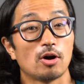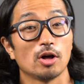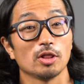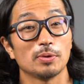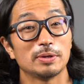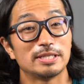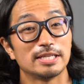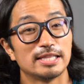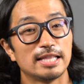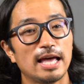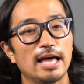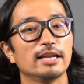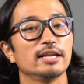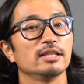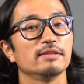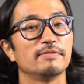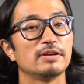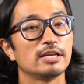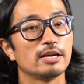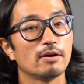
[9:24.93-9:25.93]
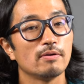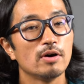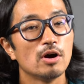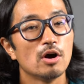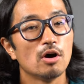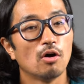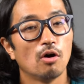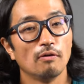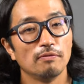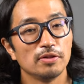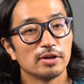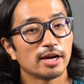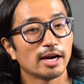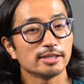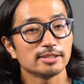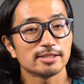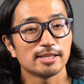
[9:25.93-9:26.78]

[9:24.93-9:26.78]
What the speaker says: all the way to the end of the video. Hopefully you guys